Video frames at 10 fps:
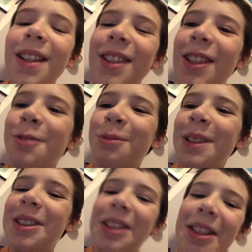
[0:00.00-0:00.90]
Like a
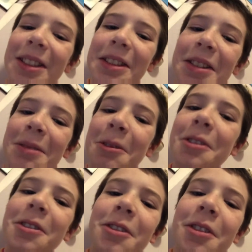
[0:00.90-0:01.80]
twist ending,
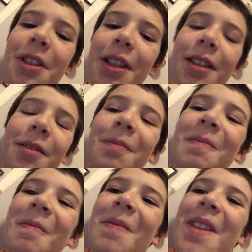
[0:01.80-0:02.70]
spoiler alert again
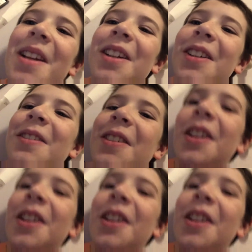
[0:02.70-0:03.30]
of